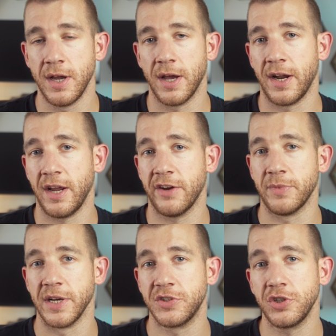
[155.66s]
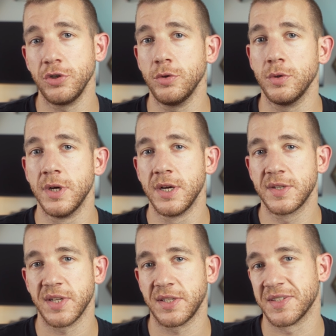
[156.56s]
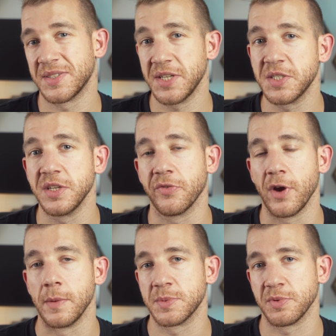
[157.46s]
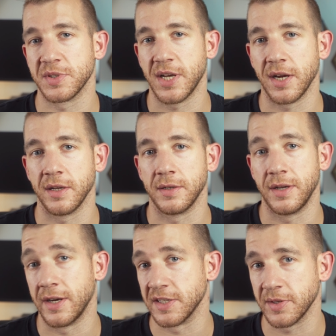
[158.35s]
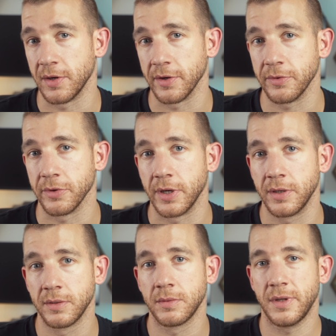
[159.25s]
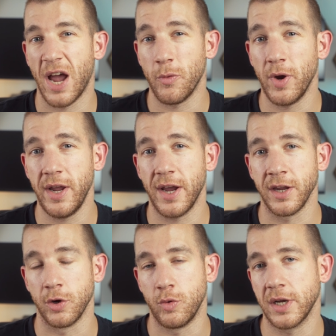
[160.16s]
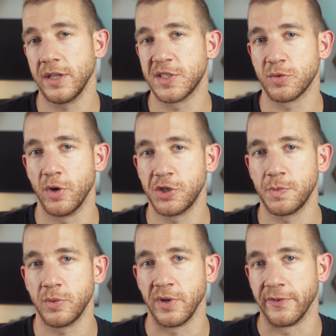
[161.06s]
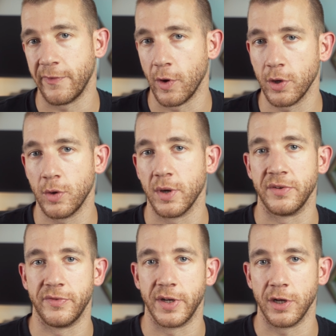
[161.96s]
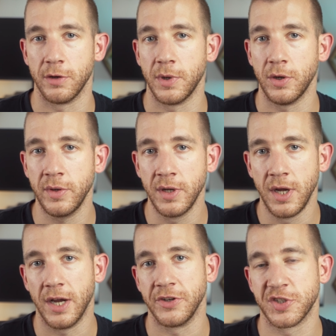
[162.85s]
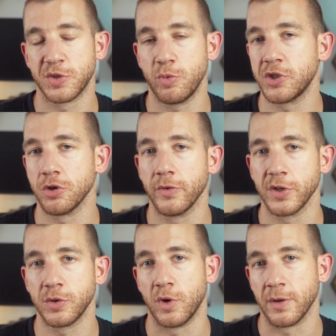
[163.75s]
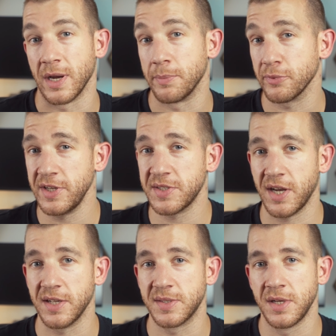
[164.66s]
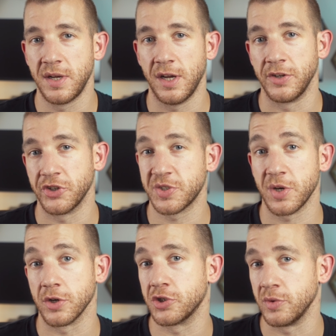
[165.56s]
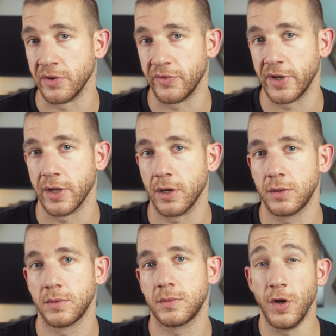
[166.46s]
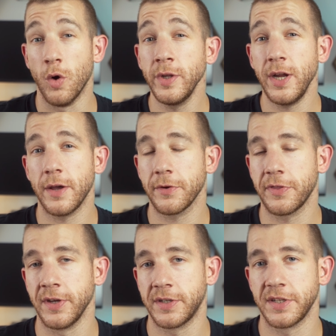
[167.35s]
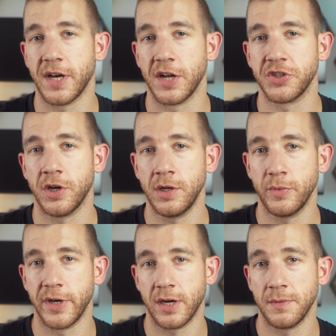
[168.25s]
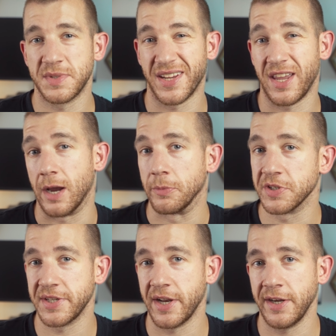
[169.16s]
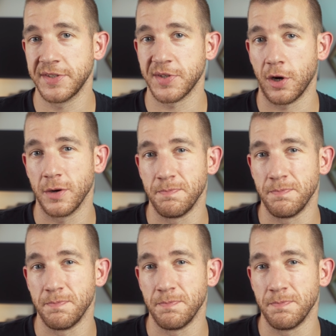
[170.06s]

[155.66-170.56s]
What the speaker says: and I have my 2 set to 60 frames per second in SLOG3. That way I can quickly switch between photo and video mode and just switch over to one of my presets and just start shooting video. The only other thing to touch on when it comes to camera settings are